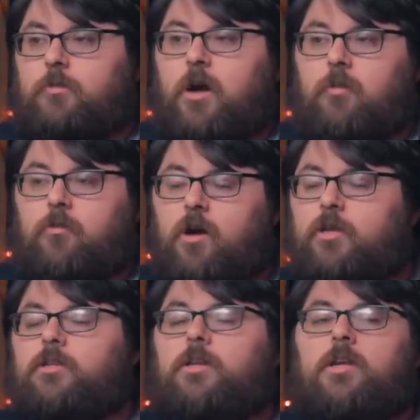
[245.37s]
like Bob
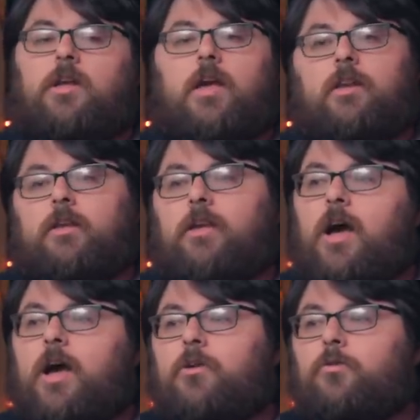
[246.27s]
Ross, and a
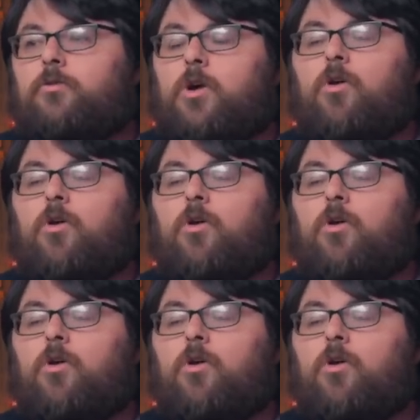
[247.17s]
guy whose